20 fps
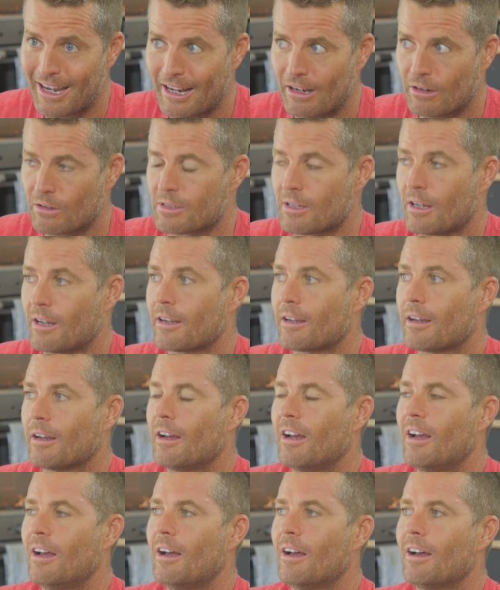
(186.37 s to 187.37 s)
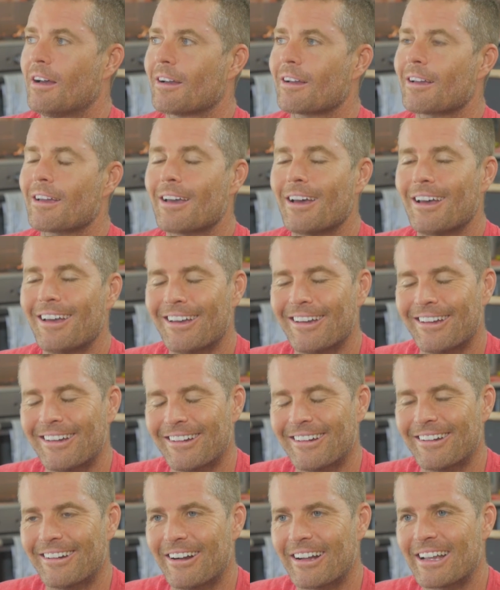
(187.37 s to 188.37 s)
And I was like, okay,
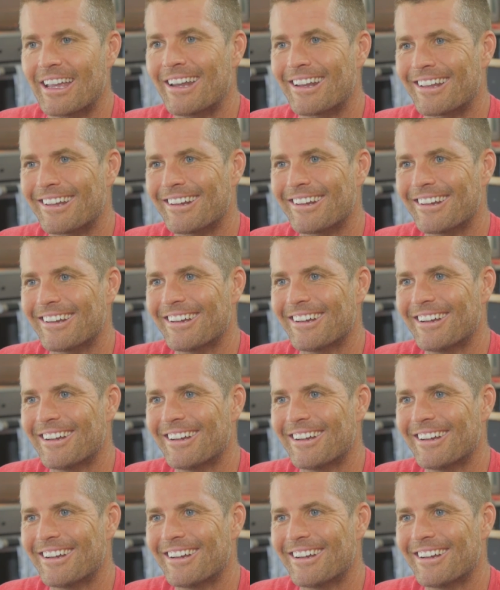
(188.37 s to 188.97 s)
I get it.